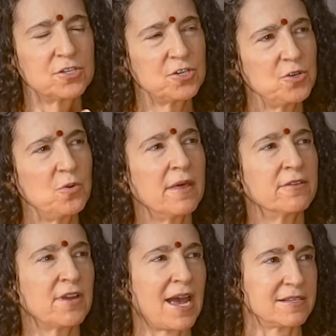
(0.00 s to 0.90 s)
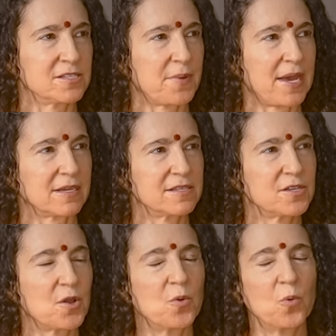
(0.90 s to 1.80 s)
two other
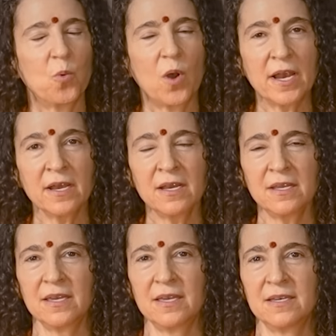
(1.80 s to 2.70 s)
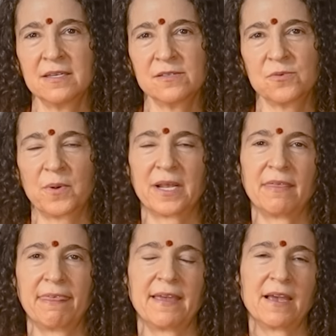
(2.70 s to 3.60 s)
aspects. One is what
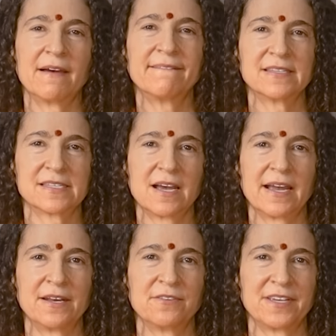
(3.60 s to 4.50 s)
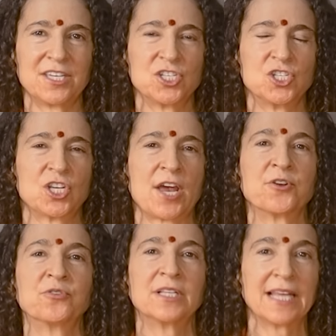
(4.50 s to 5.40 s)
I think of as kind of a
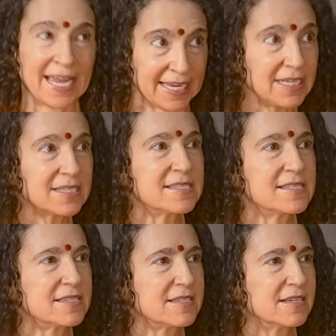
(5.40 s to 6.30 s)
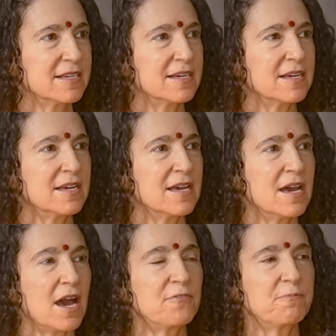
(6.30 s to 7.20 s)
general angst
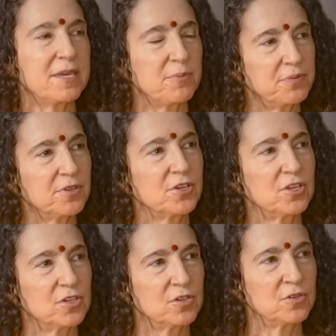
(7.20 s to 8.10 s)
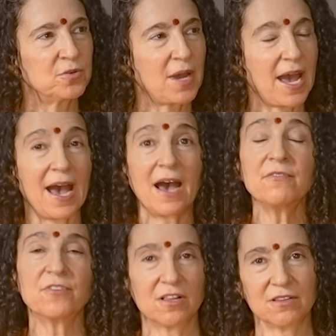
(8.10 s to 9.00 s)
of people who
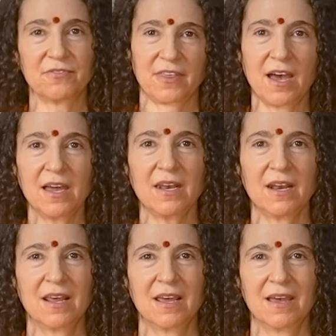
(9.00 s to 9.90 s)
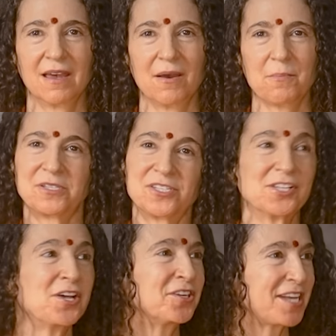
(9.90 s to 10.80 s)
have all of that, but
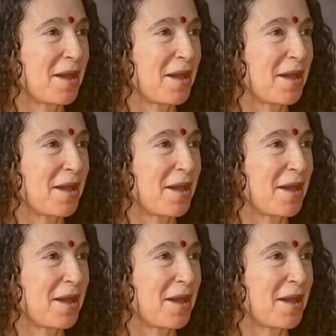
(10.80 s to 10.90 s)
still aren't